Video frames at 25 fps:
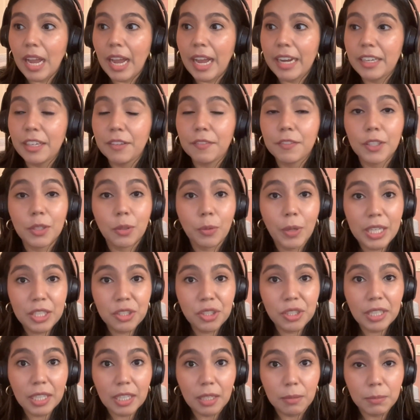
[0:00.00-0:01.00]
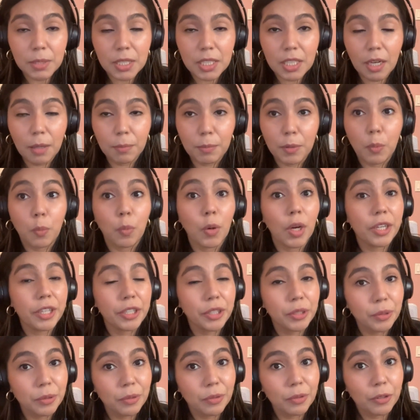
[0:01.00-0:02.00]
and if the question comes up, what are
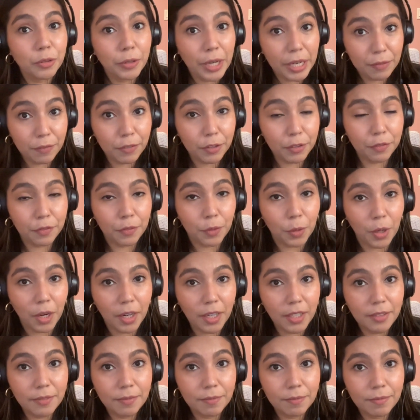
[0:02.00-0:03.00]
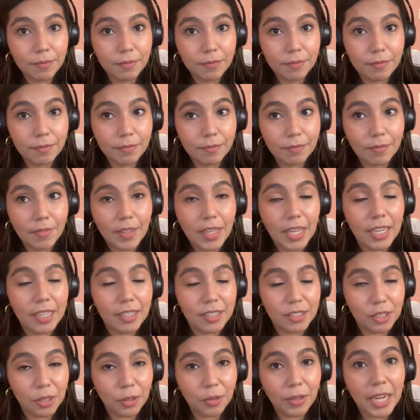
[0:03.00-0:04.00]
you grateful for?
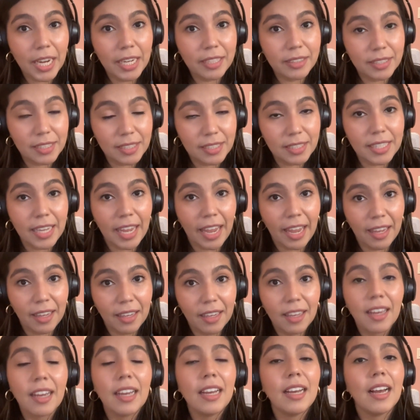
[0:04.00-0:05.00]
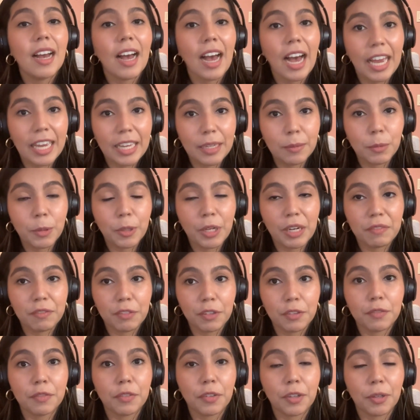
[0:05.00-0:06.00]
It is okay to say, I am
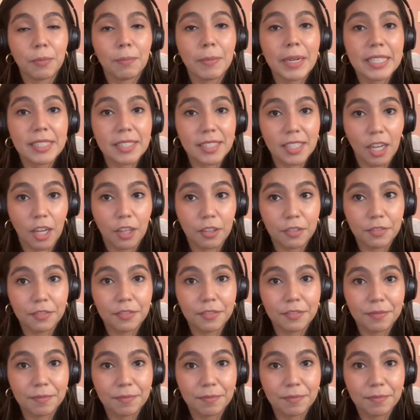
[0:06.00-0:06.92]
grateful for myself.